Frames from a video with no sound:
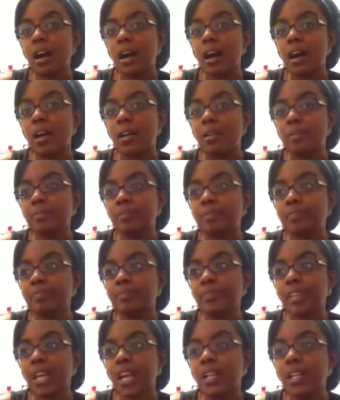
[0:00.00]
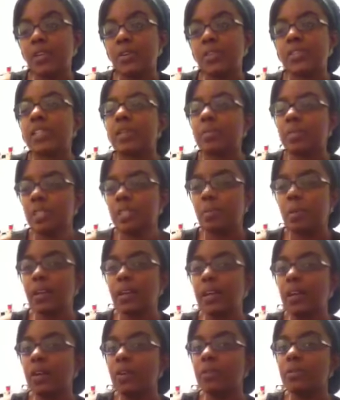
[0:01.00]
um, I know it's going to be
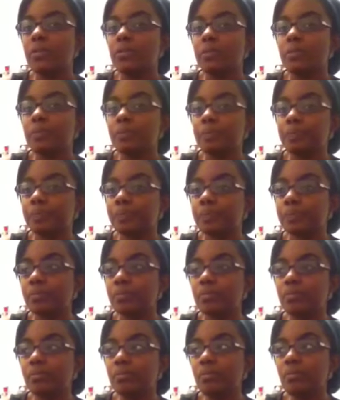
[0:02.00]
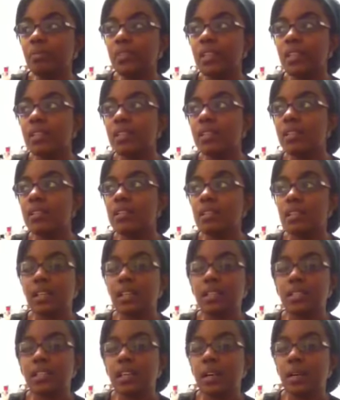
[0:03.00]
spread out. It's
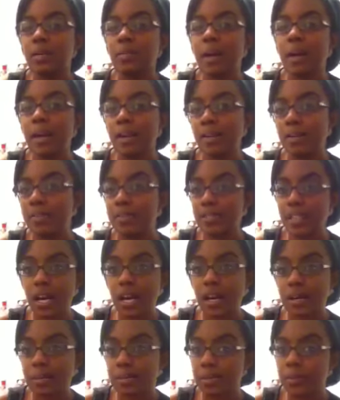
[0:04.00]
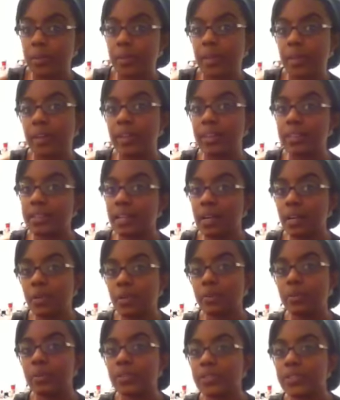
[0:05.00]
going to take a matter of time to really get down
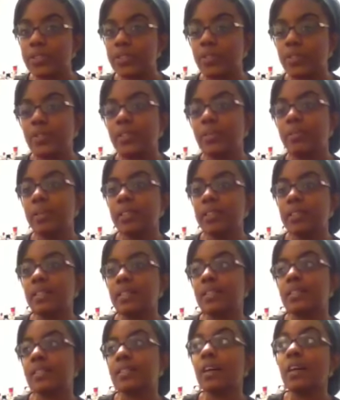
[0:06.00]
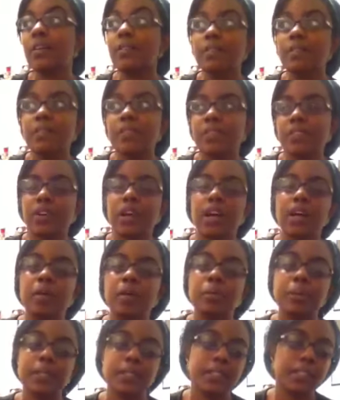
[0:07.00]
to the business of the
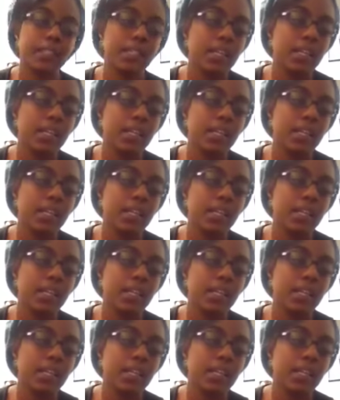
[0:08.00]
trial, but